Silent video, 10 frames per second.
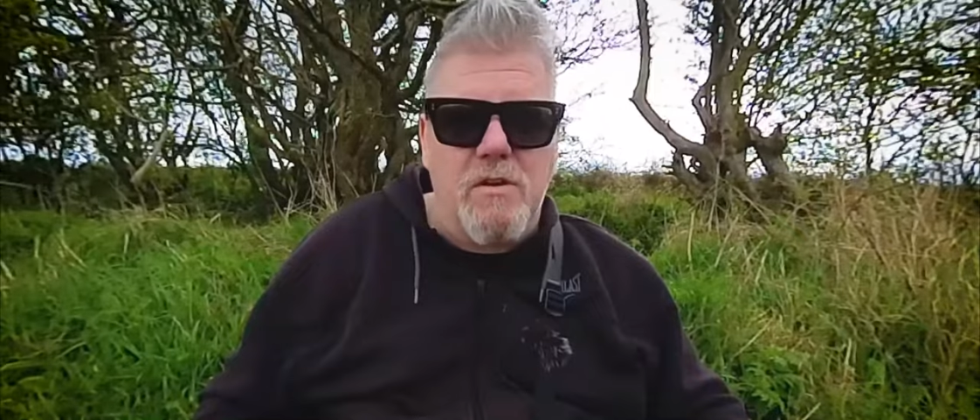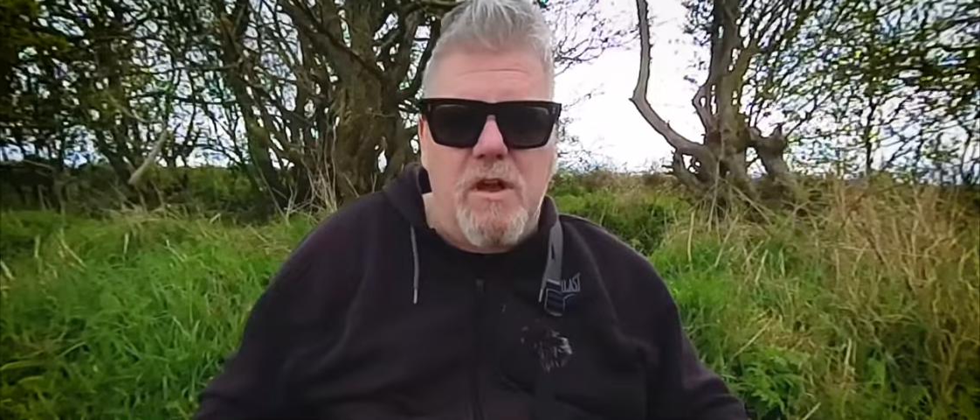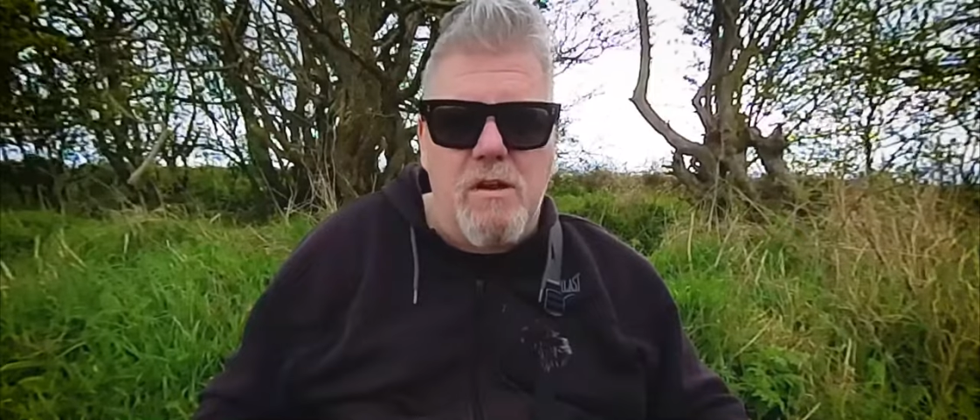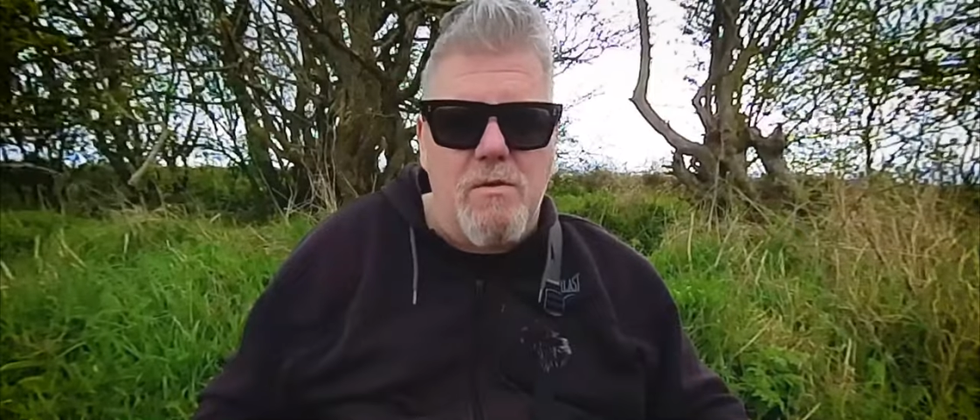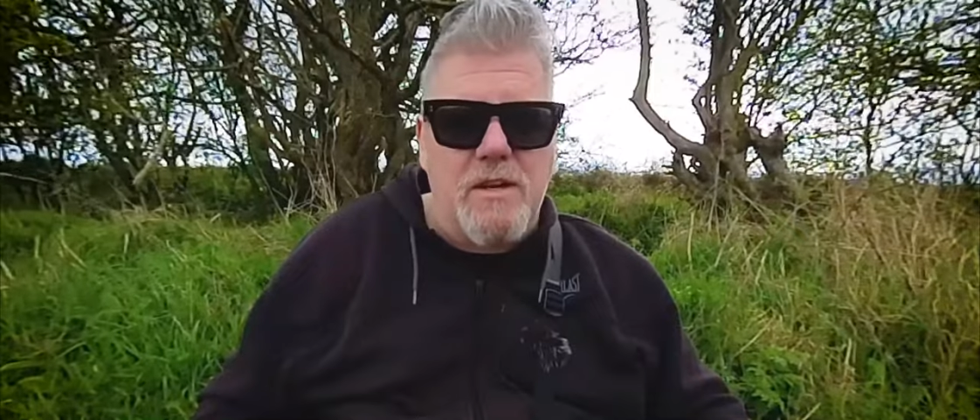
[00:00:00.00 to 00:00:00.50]
still
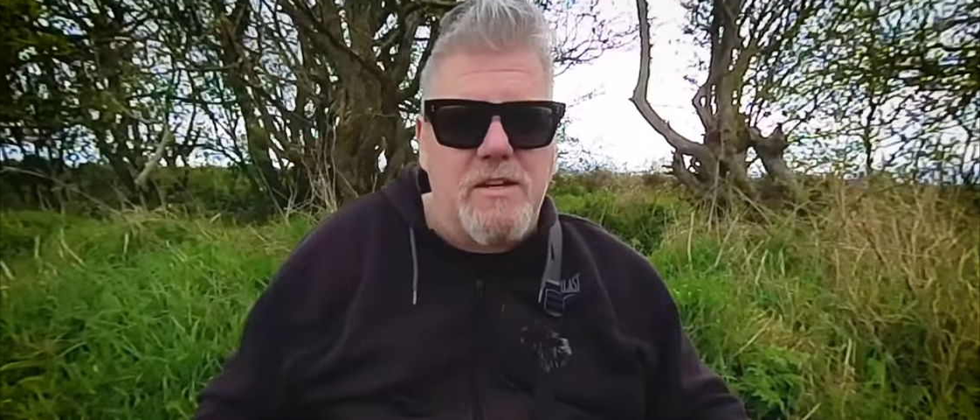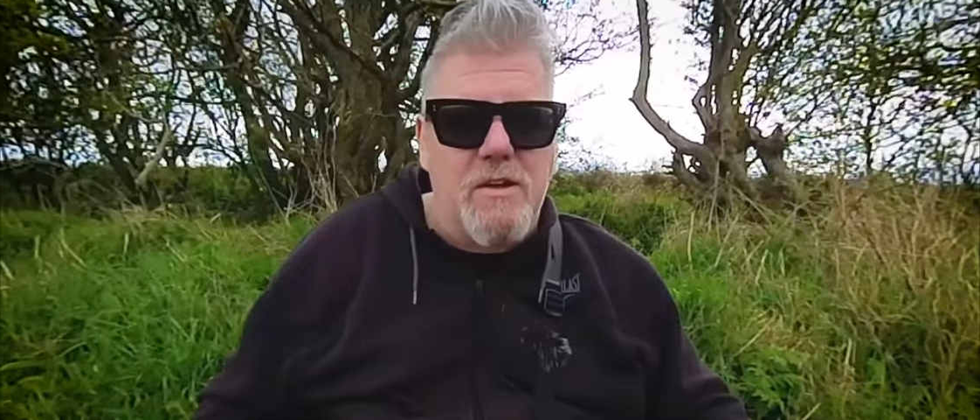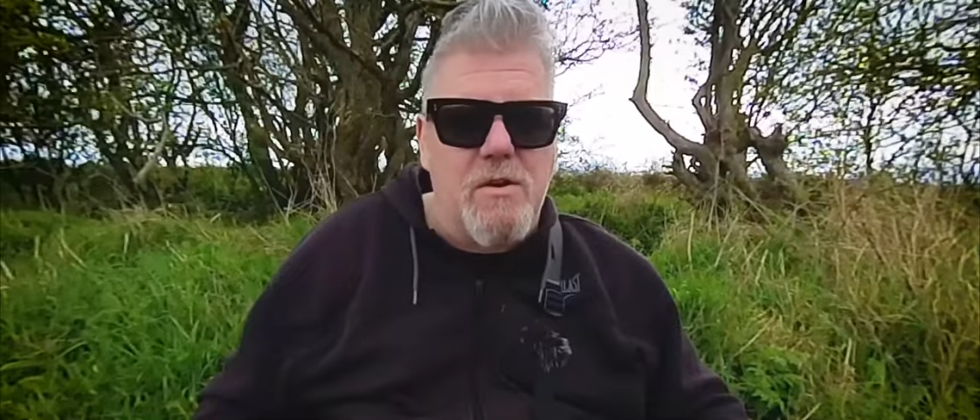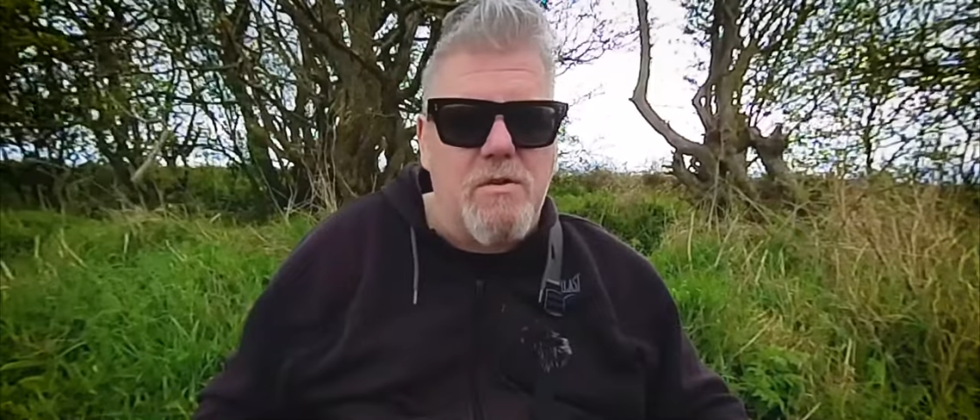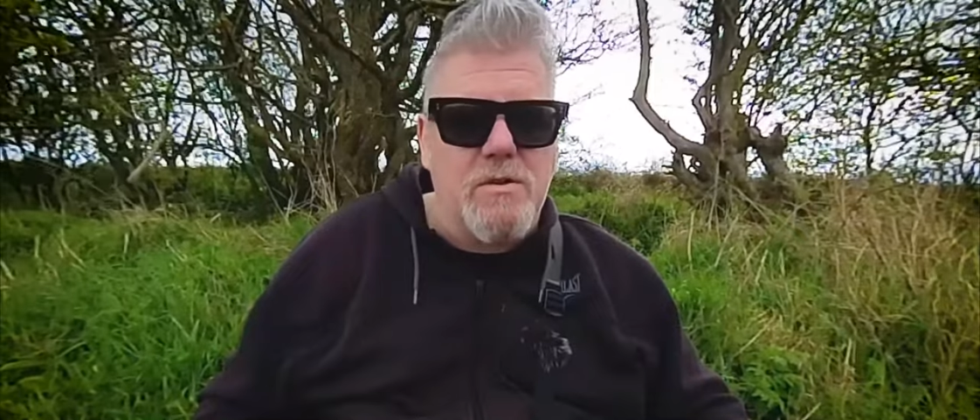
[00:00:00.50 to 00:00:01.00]
got a long way to
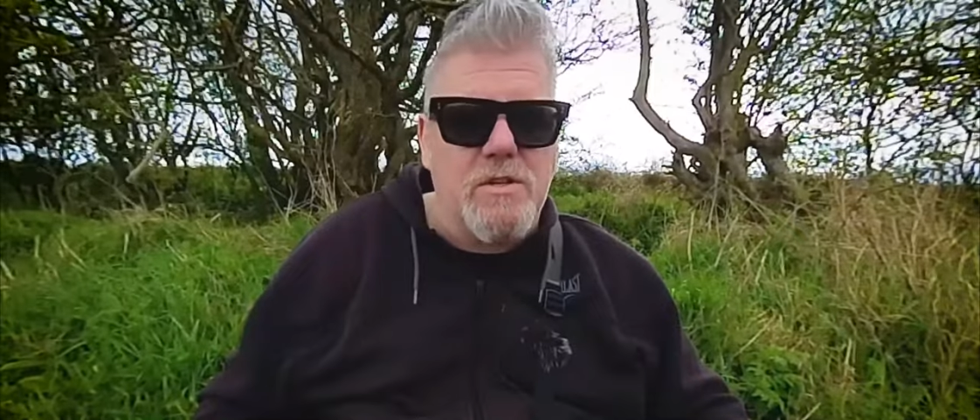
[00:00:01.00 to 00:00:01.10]
go,